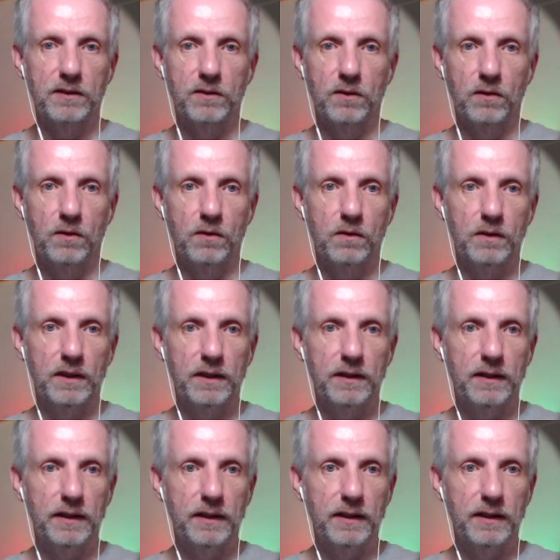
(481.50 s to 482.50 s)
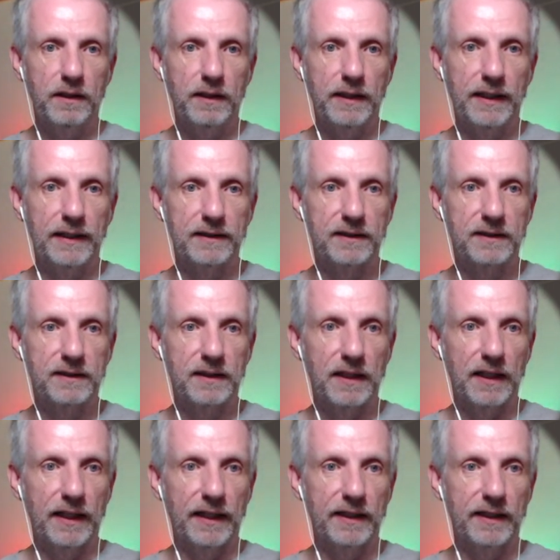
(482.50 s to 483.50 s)
go and
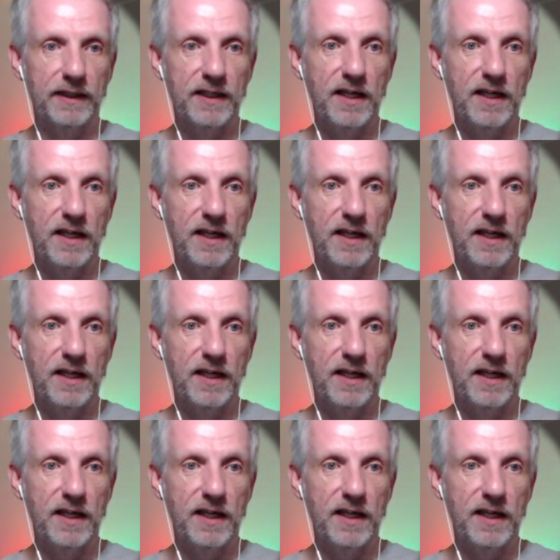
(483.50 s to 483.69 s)
say